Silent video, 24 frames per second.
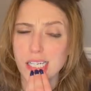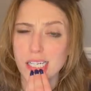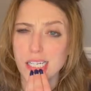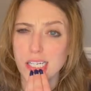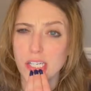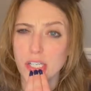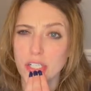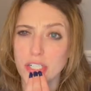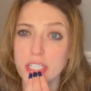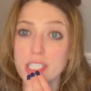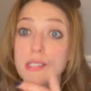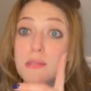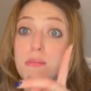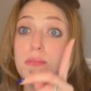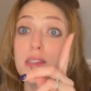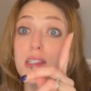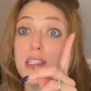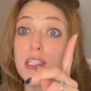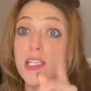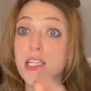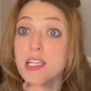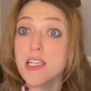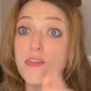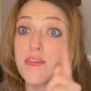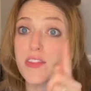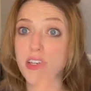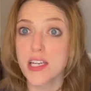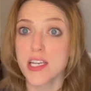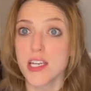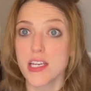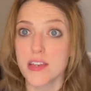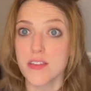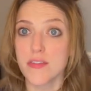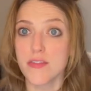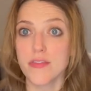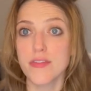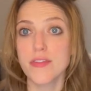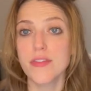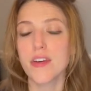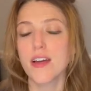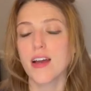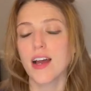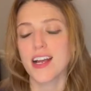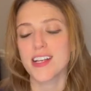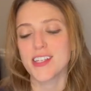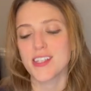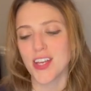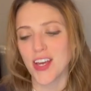Christmas Eve,
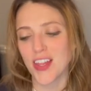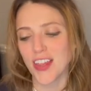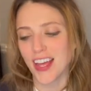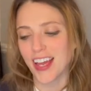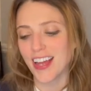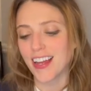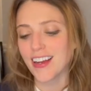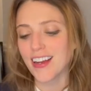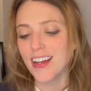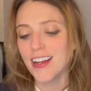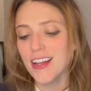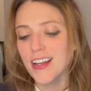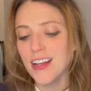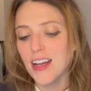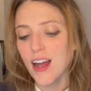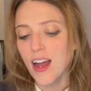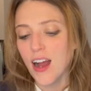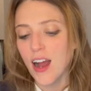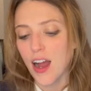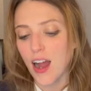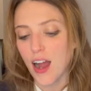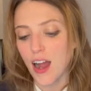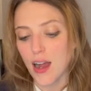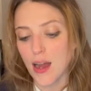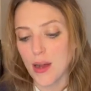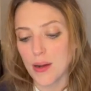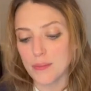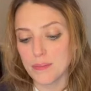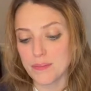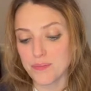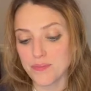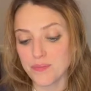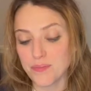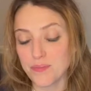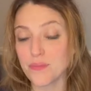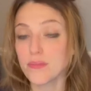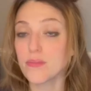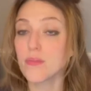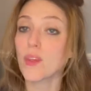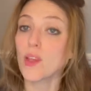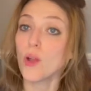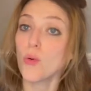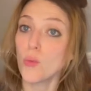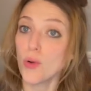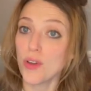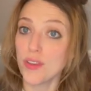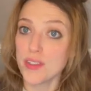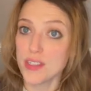I saw that
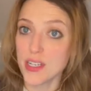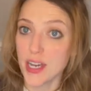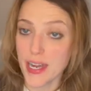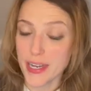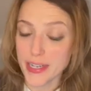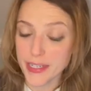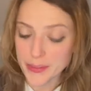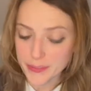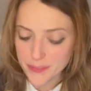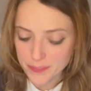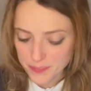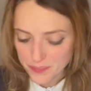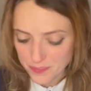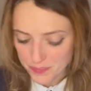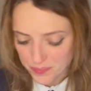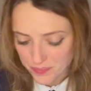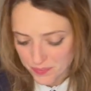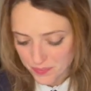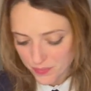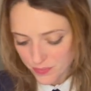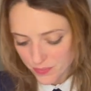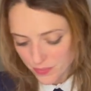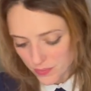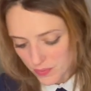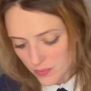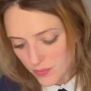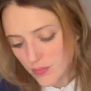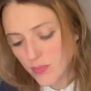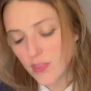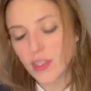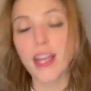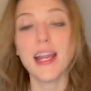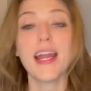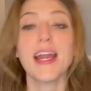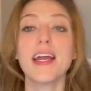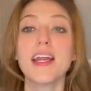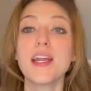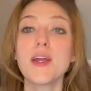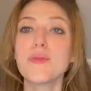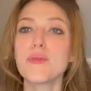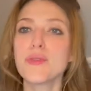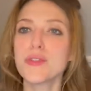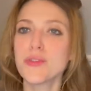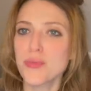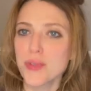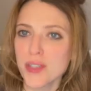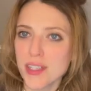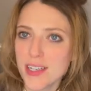with Tig, and
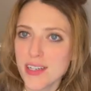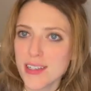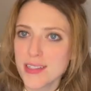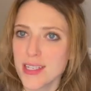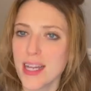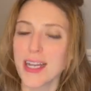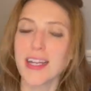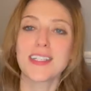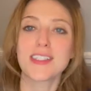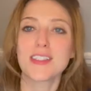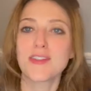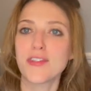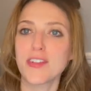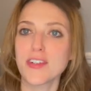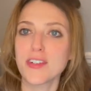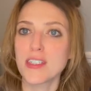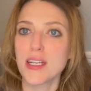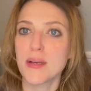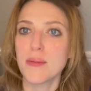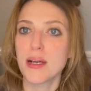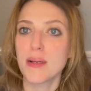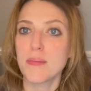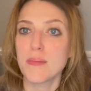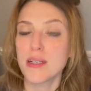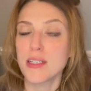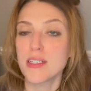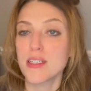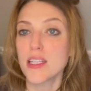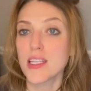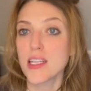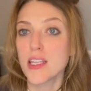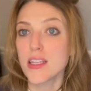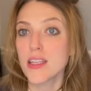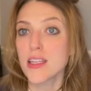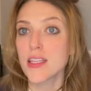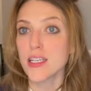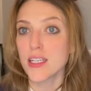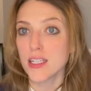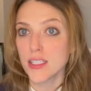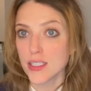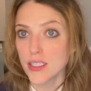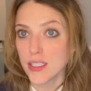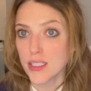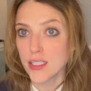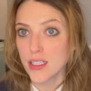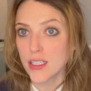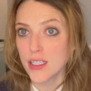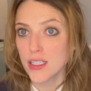was really excited. It's the first time I'd been to the
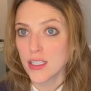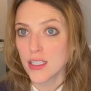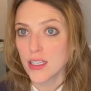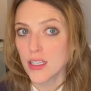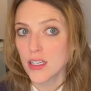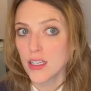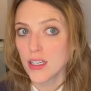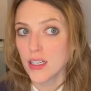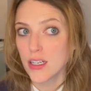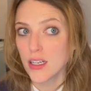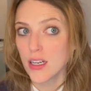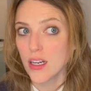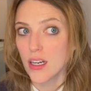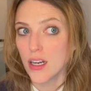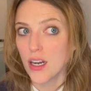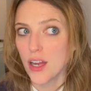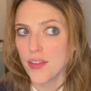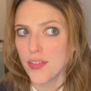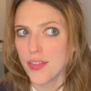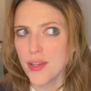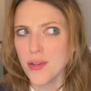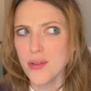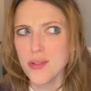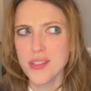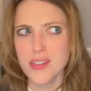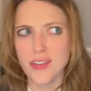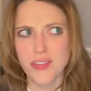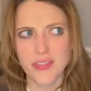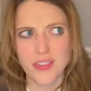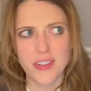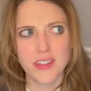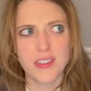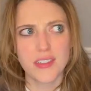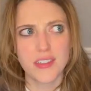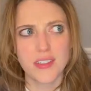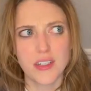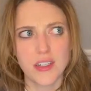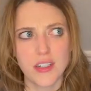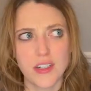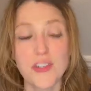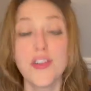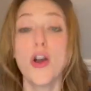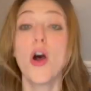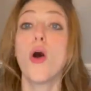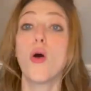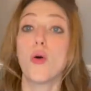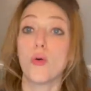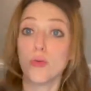theater. I think it was
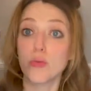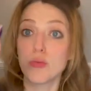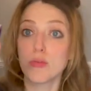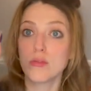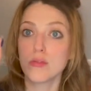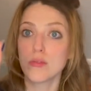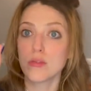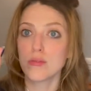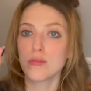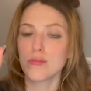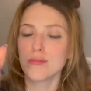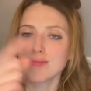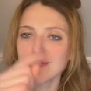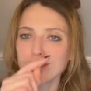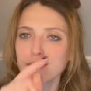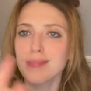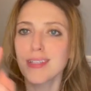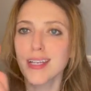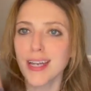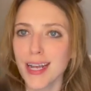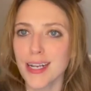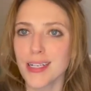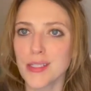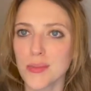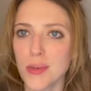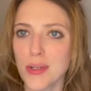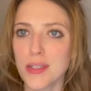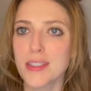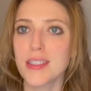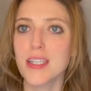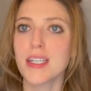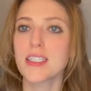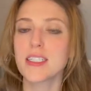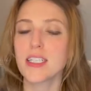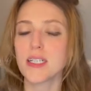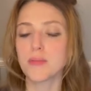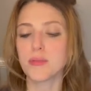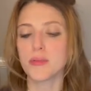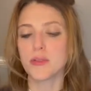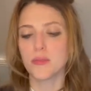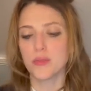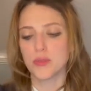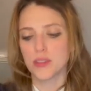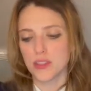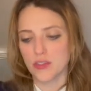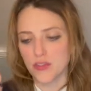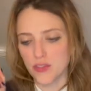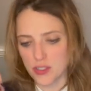the next one, Tick Tick Boom,
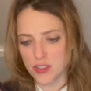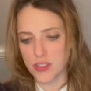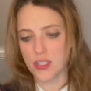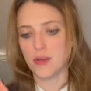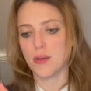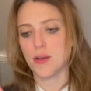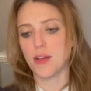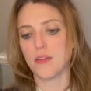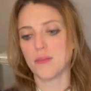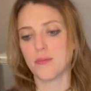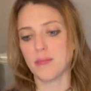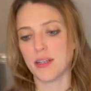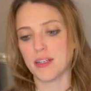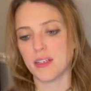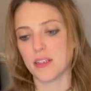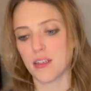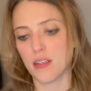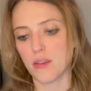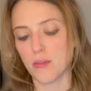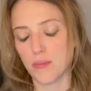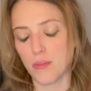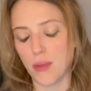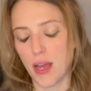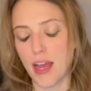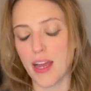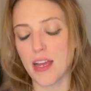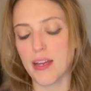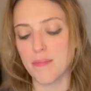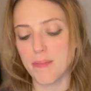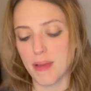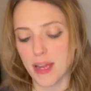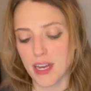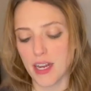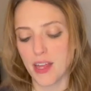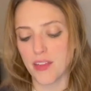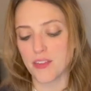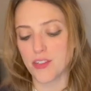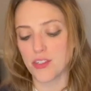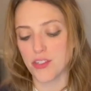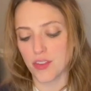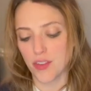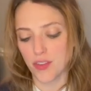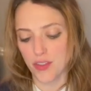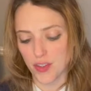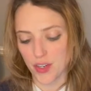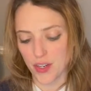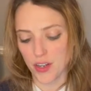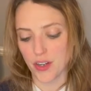was the first time I had been to the
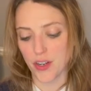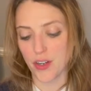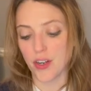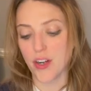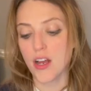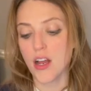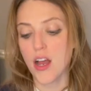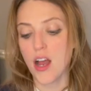theater